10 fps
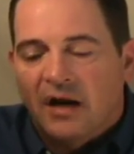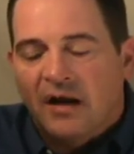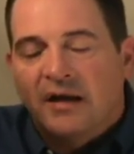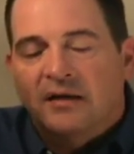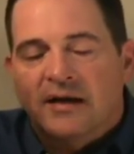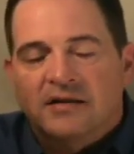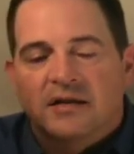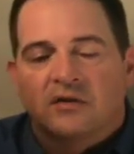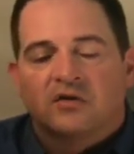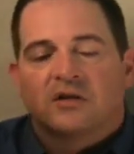again, like I
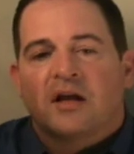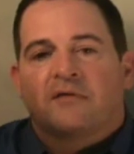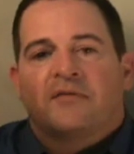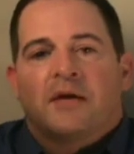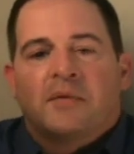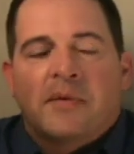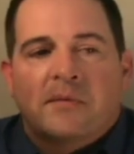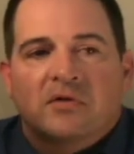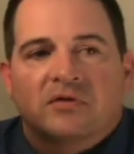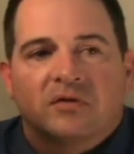said, there's a lot of family
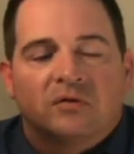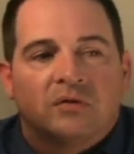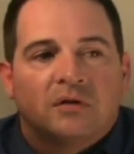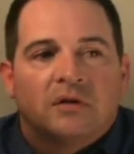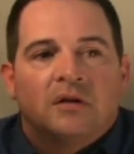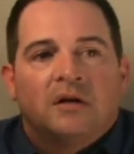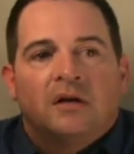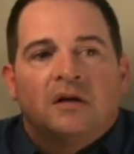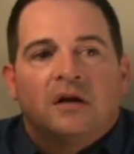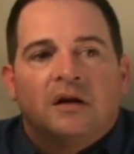members who
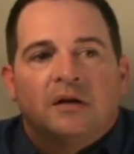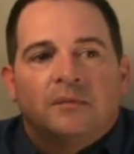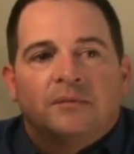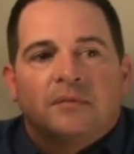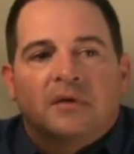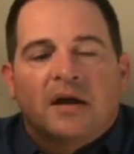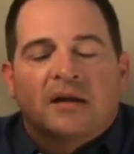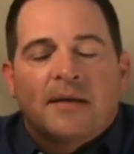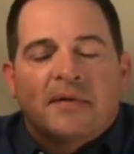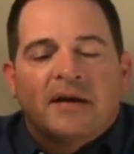kind of
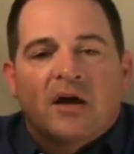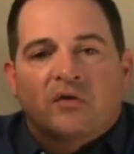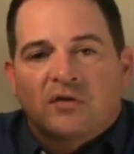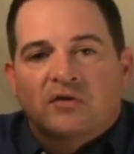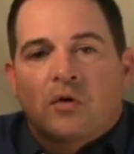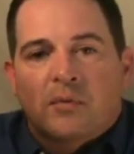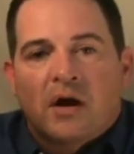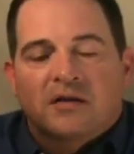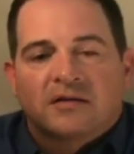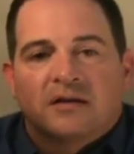let me down through this whole
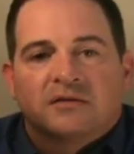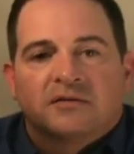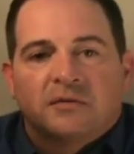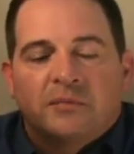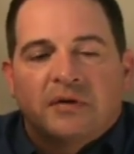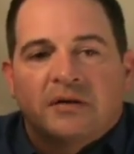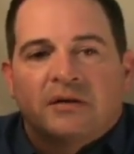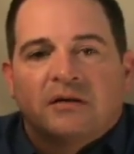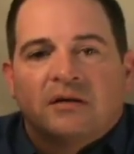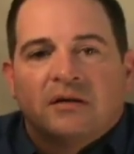process, but
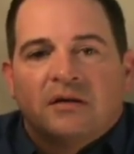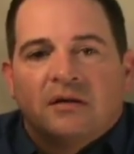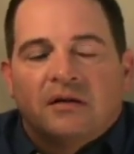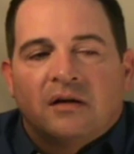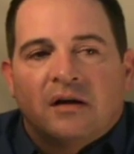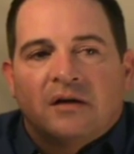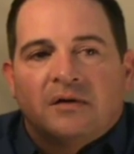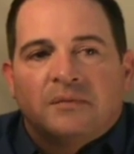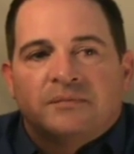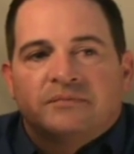I
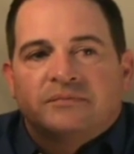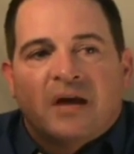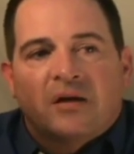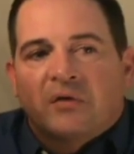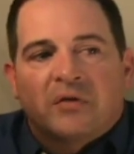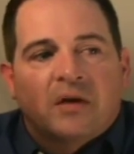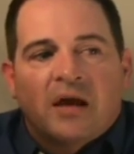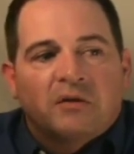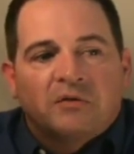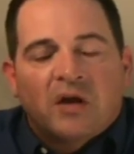
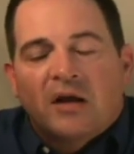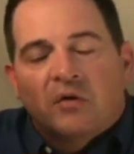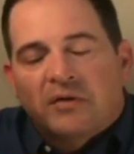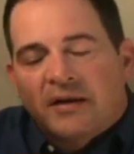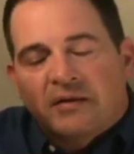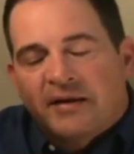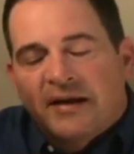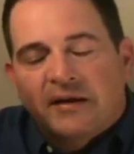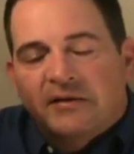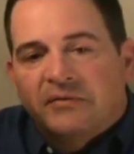don't think of the
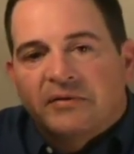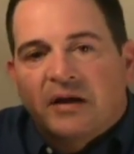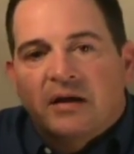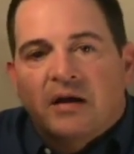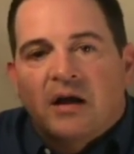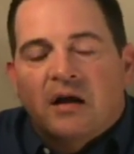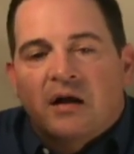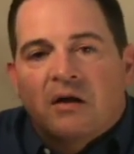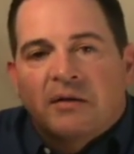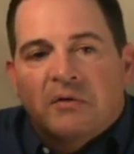negative.
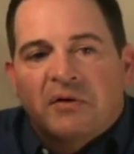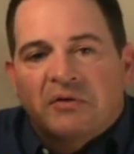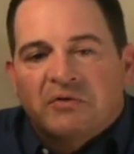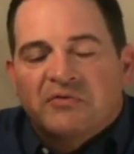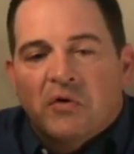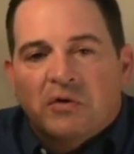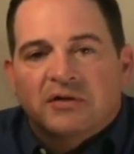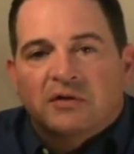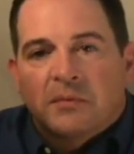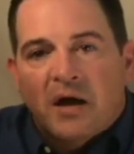All I want to do is focus
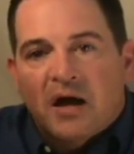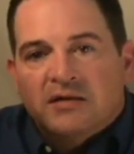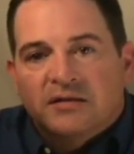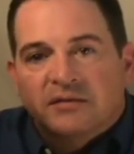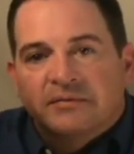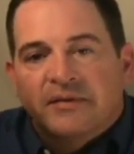on the positive